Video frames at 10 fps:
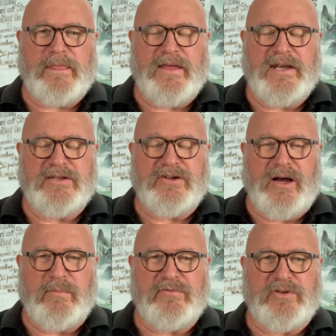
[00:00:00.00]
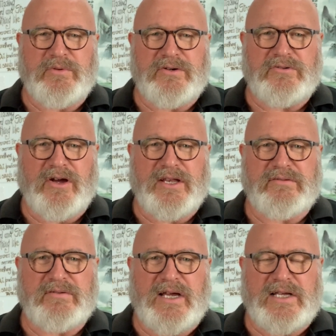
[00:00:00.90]
anytime if you want to write,
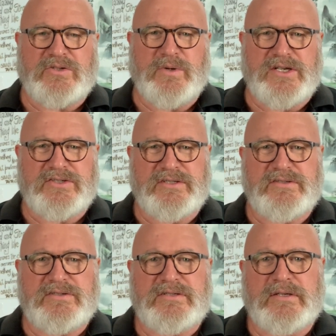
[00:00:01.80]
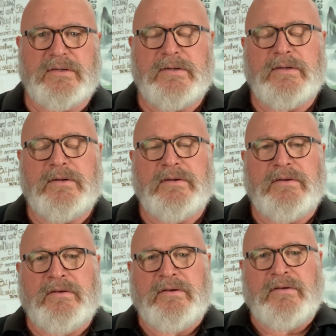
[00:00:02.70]
ask questions.
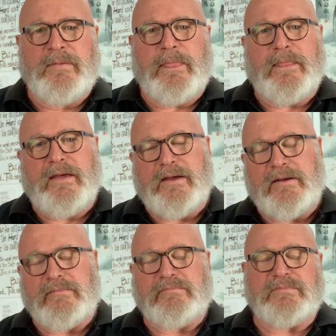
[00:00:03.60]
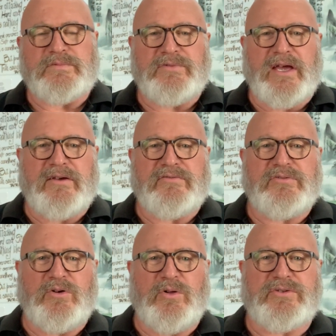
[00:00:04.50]
If you have
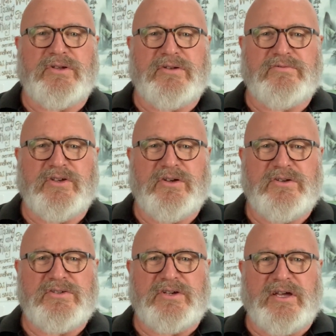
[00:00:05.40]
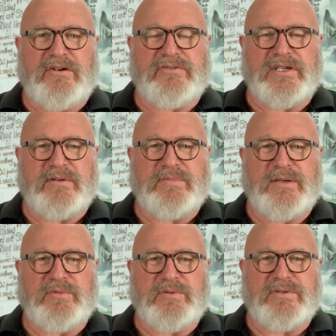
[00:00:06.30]
alternate views, I often get
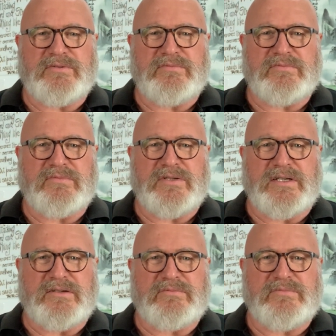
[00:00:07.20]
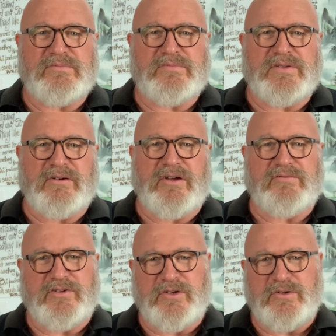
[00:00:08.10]
people with their
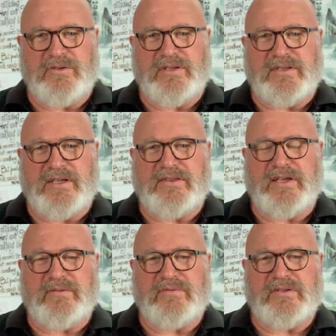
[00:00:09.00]
own view that they think